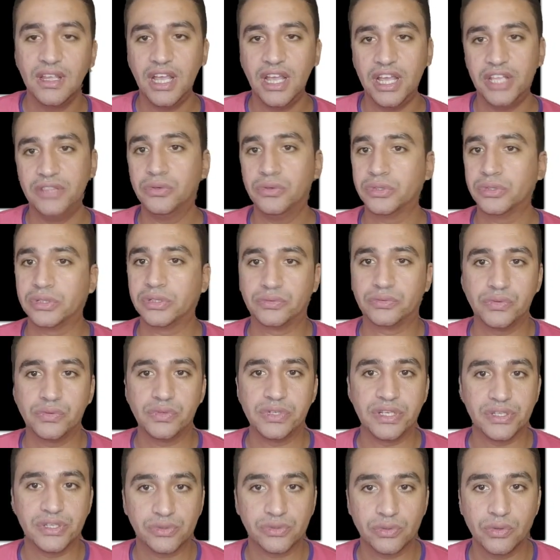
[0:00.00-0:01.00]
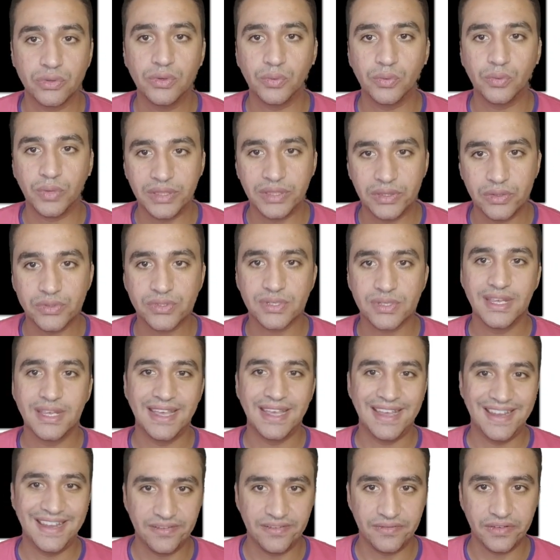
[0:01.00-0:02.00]
in order to install Windows
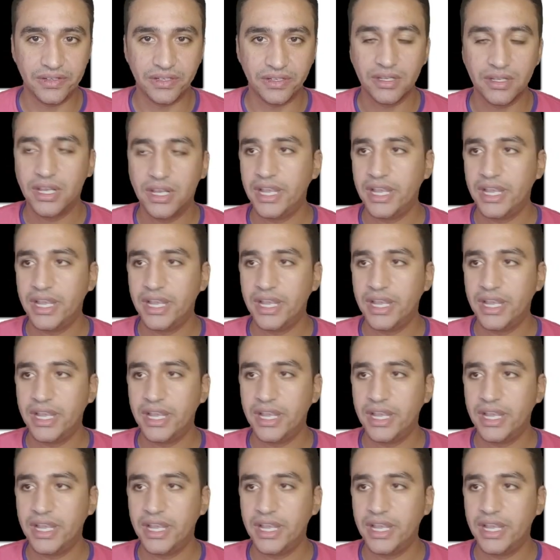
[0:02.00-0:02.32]
11.